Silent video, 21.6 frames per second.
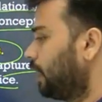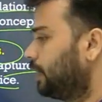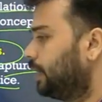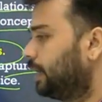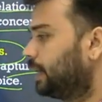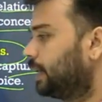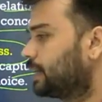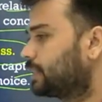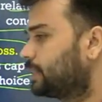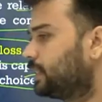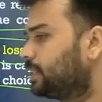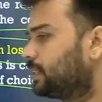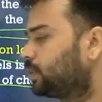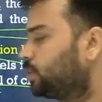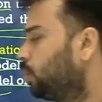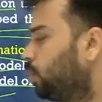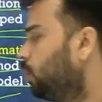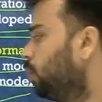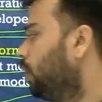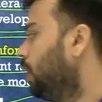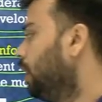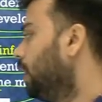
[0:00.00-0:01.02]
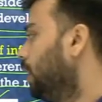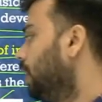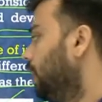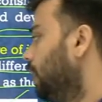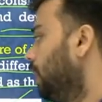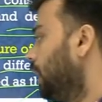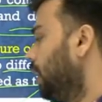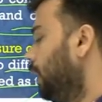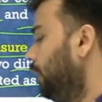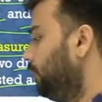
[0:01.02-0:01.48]
set. So
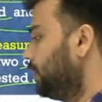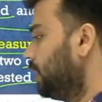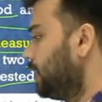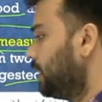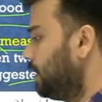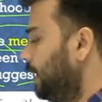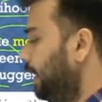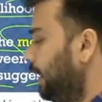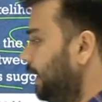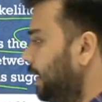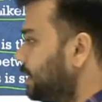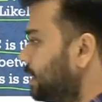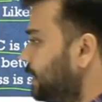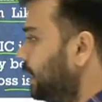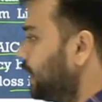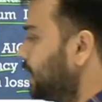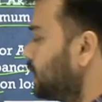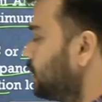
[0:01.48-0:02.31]
if the data set is very